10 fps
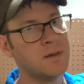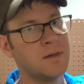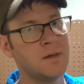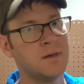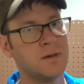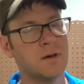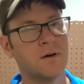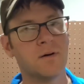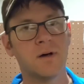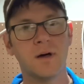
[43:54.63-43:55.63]

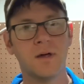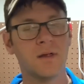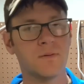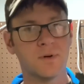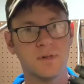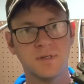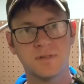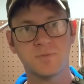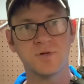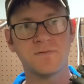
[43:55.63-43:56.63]
one of these
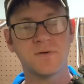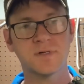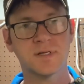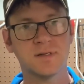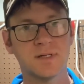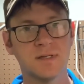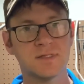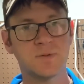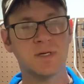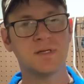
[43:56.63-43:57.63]
Blue Force Gear 10
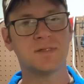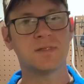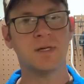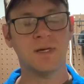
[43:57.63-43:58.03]
speeds.